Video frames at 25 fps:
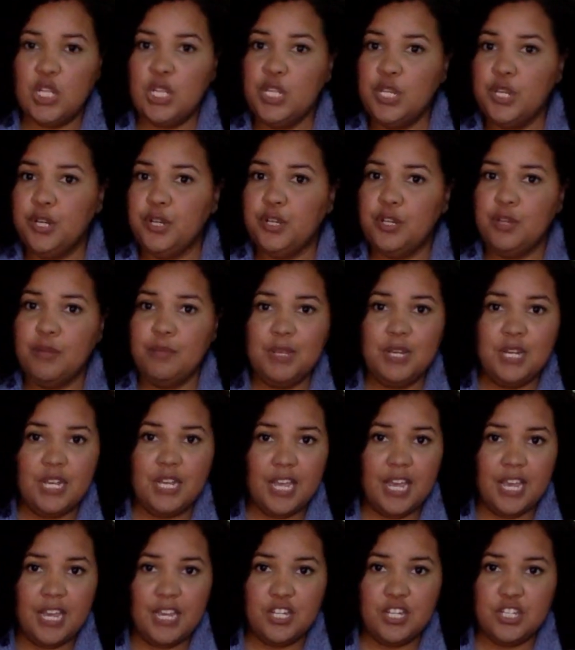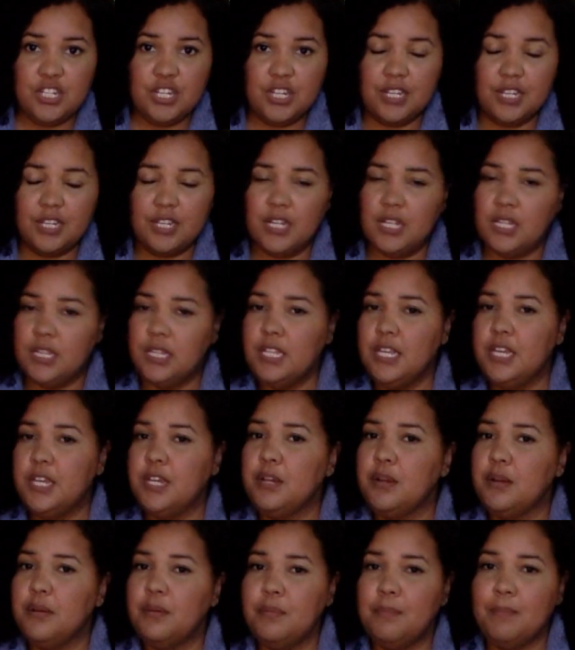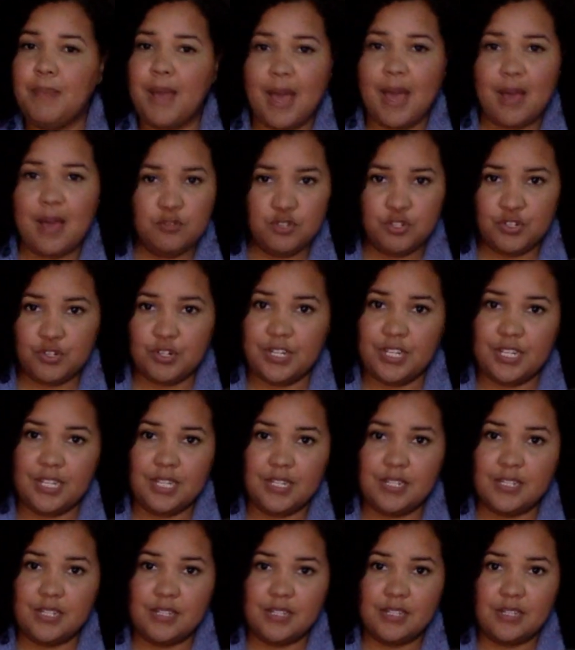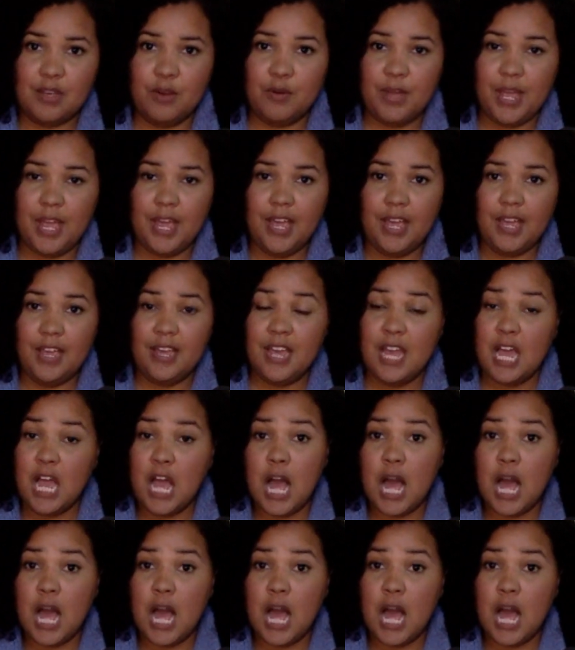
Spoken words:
clear communication, clear boundaries, okay?